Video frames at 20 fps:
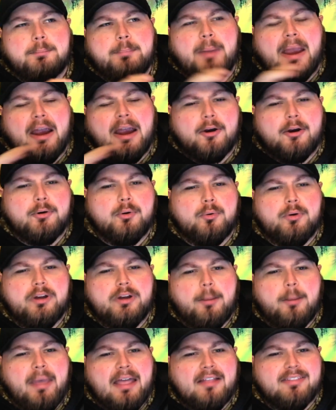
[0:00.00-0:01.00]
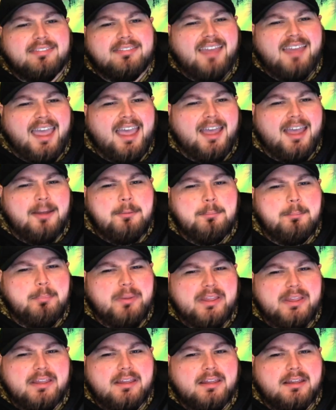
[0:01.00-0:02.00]
paranoid about Dan
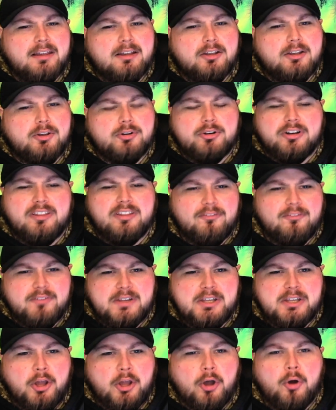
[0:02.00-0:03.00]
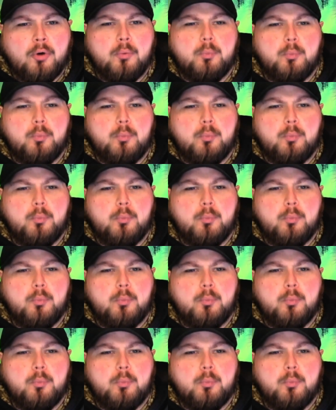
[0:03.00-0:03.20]
being good in the veto,